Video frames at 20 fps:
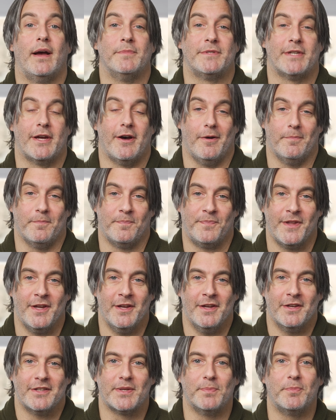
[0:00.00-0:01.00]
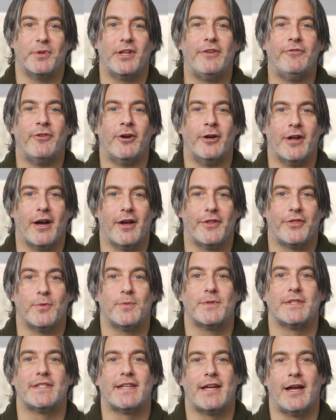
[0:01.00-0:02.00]
I'm Tom. So believe it or not, there
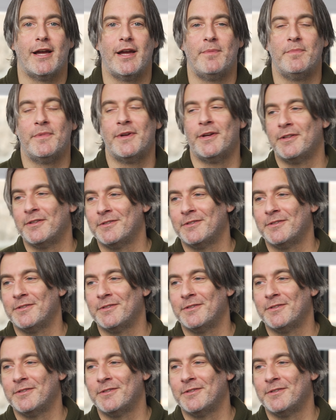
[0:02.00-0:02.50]
was a time